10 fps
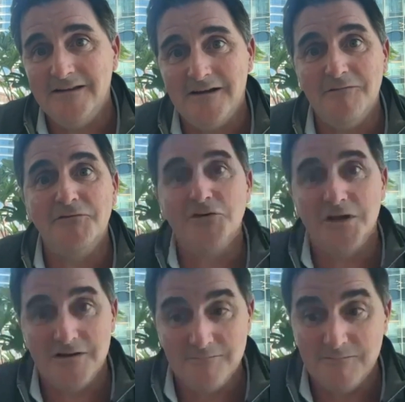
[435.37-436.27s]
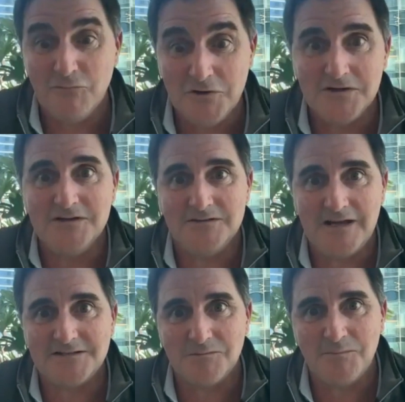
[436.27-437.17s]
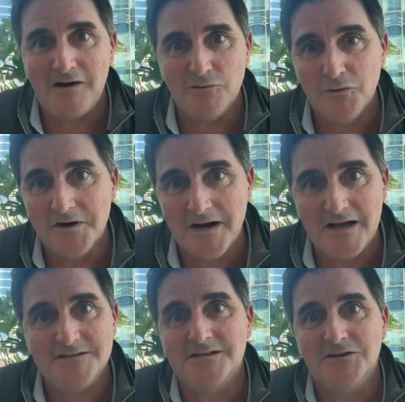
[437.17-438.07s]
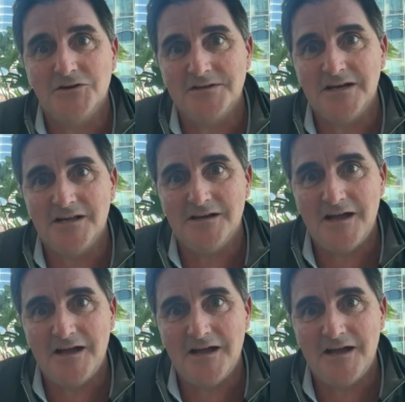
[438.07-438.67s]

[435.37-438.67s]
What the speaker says: And really, that's about organizing your data,